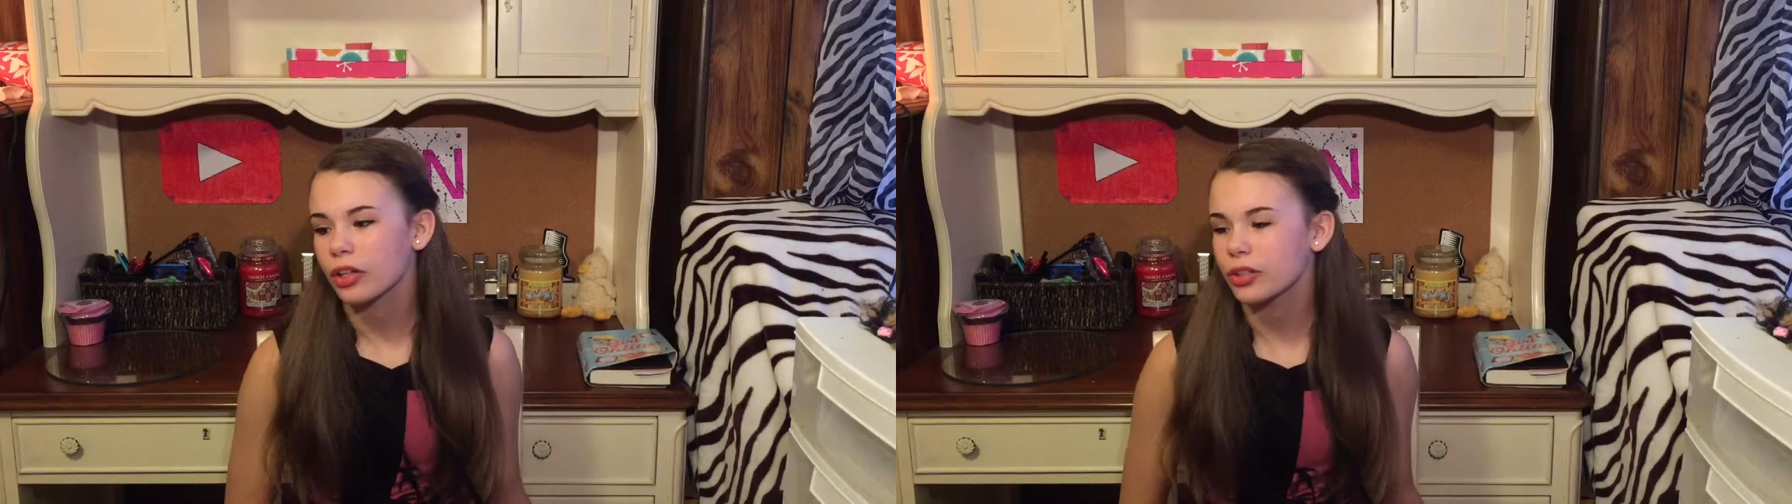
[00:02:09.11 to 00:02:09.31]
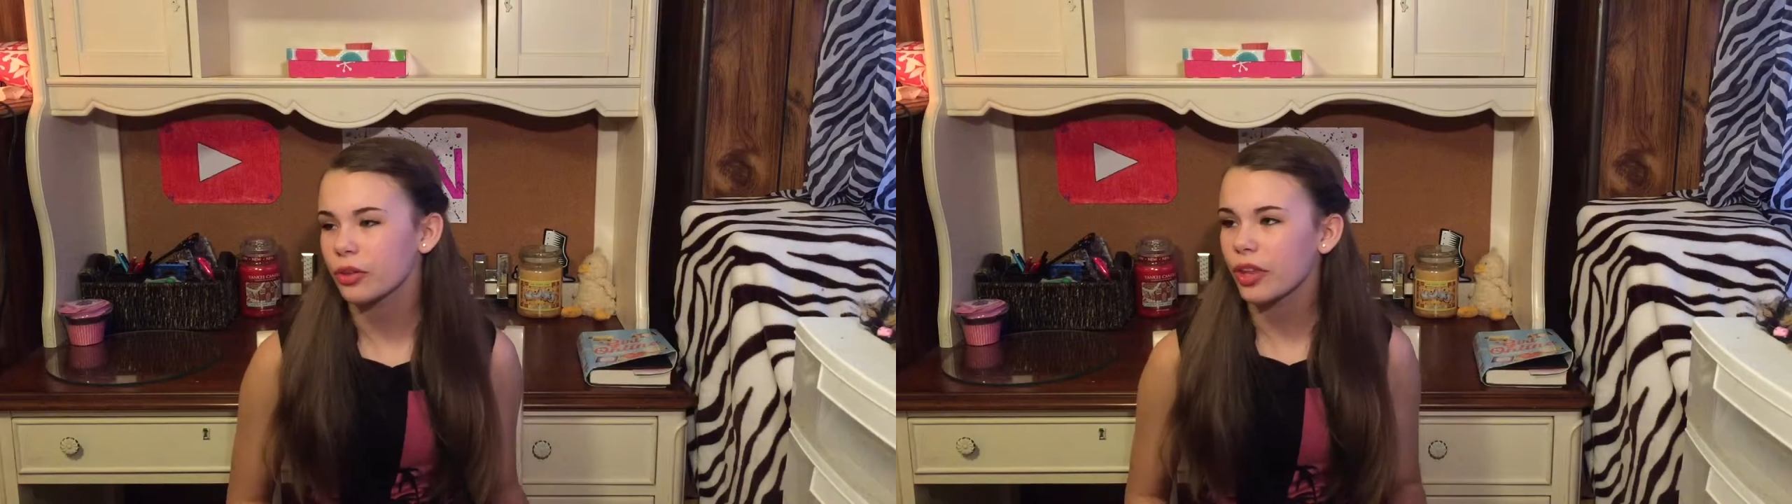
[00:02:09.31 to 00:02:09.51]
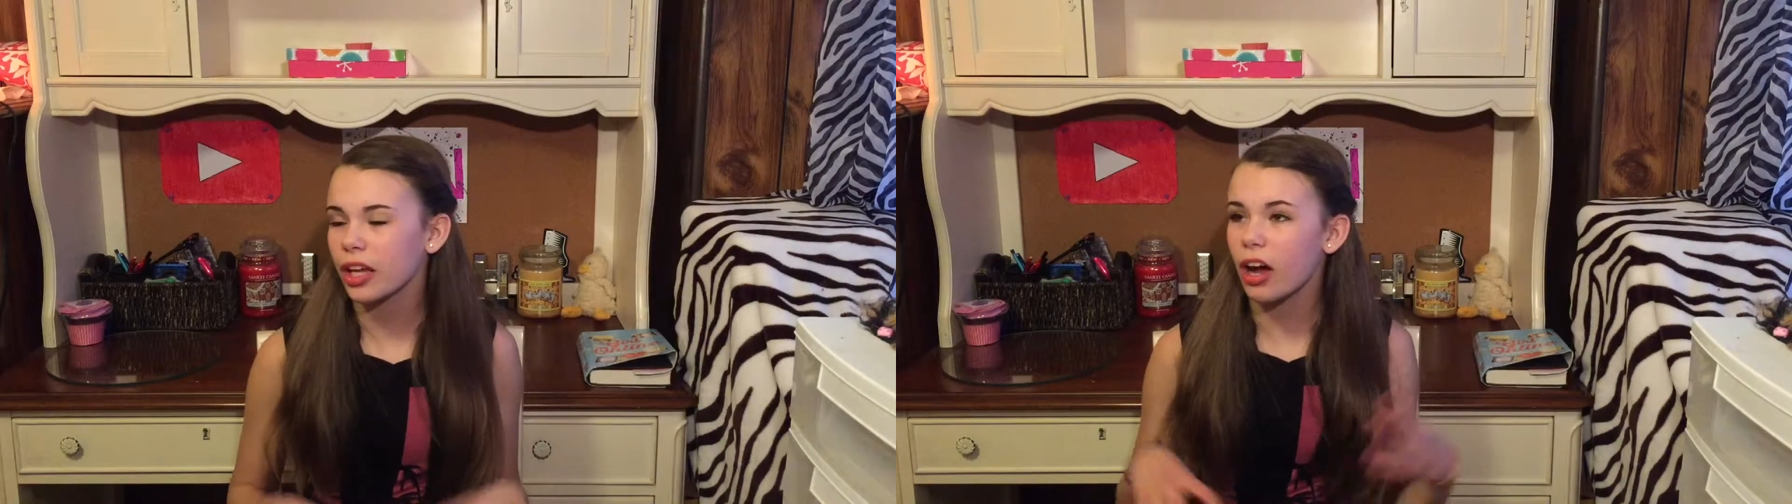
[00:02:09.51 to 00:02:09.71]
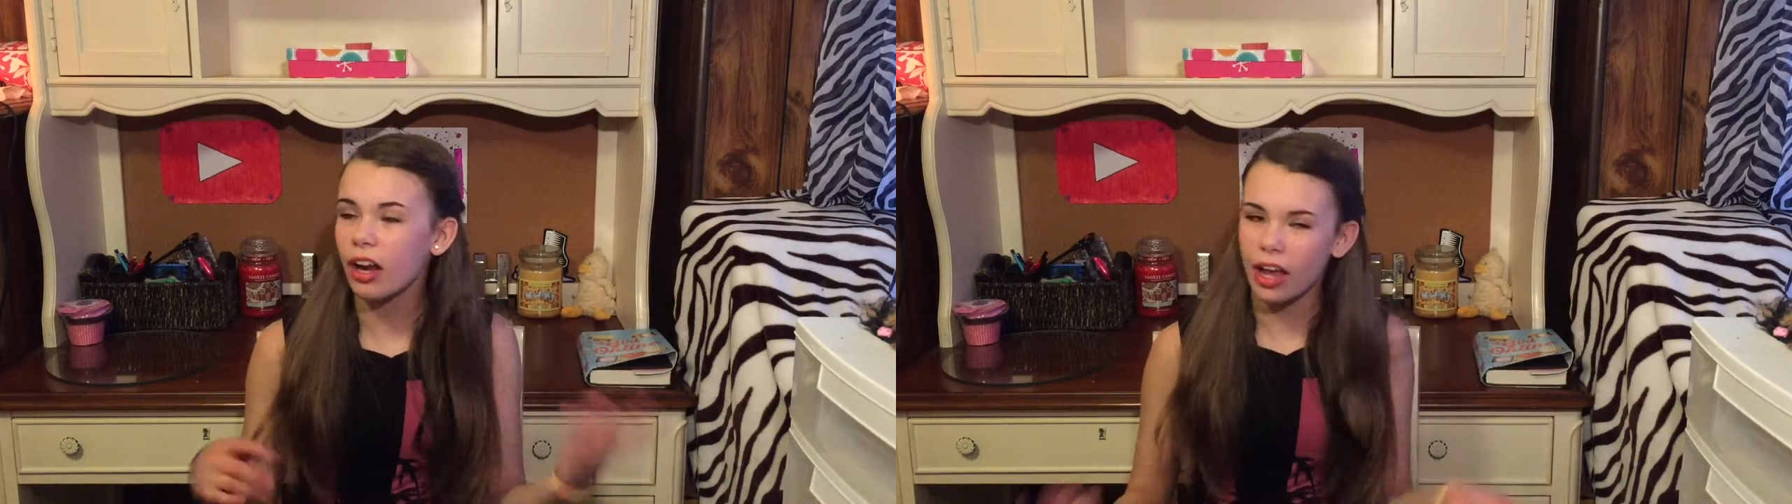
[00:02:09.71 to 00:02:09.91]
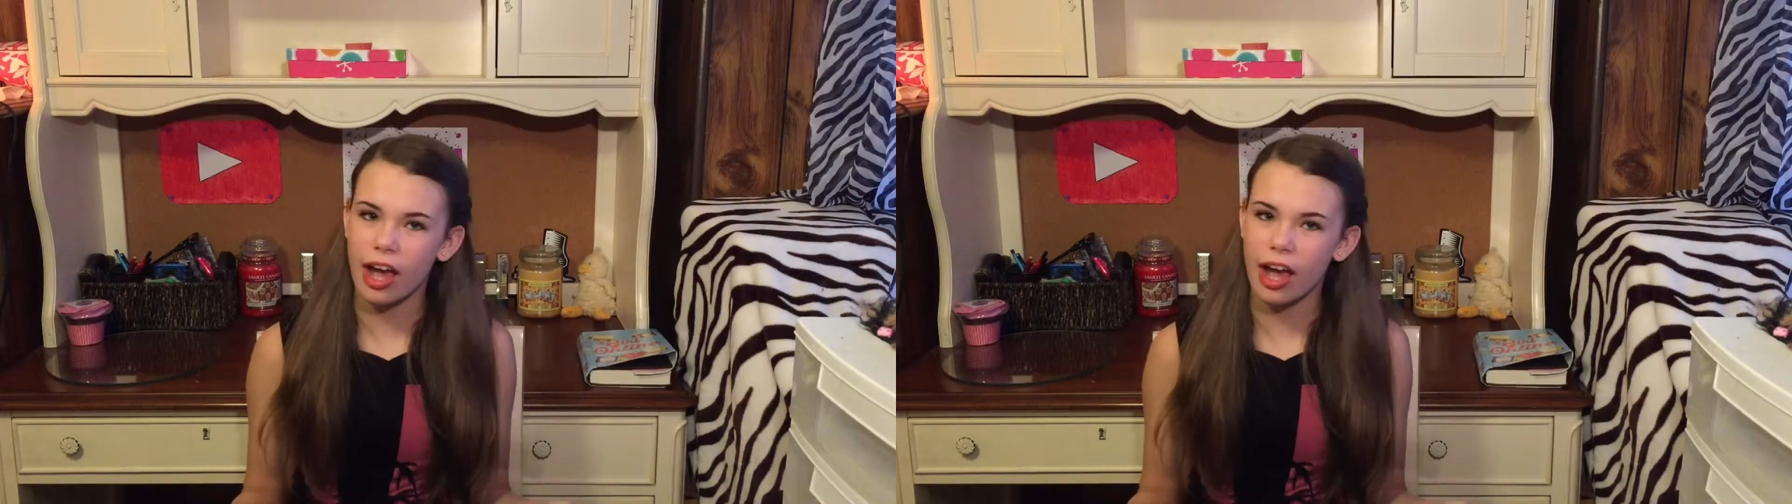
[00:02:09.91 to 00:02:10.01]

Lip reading: so they got it